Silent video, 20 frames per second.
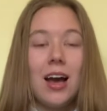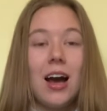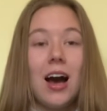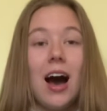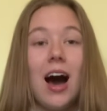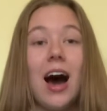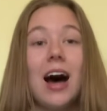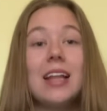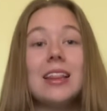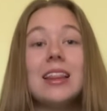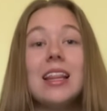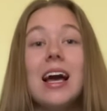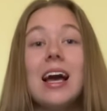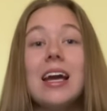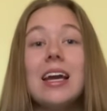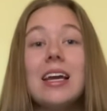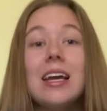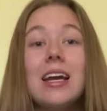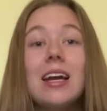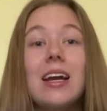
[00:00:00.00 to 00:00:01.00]

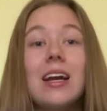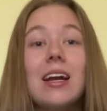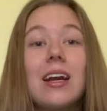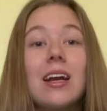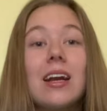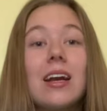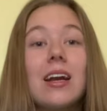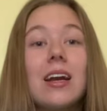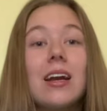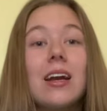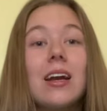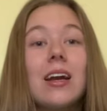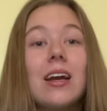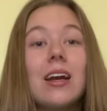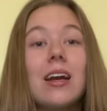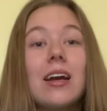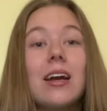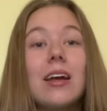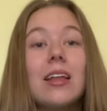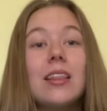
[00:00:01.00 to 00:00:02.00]
Unlike
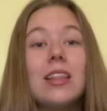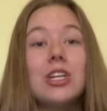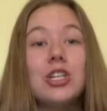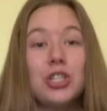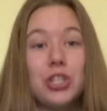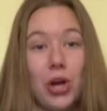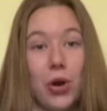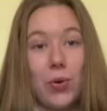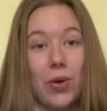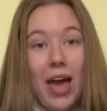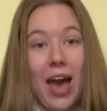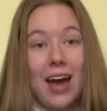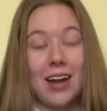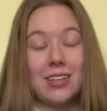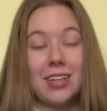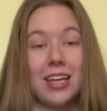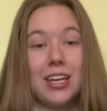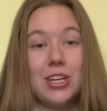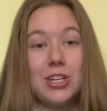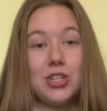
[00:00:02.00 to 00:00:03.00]
the show cattle
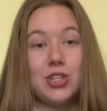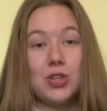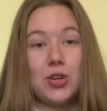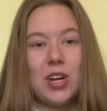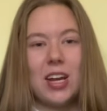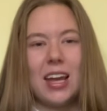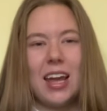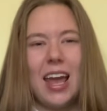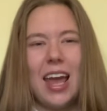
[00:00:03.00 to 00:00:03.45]
industry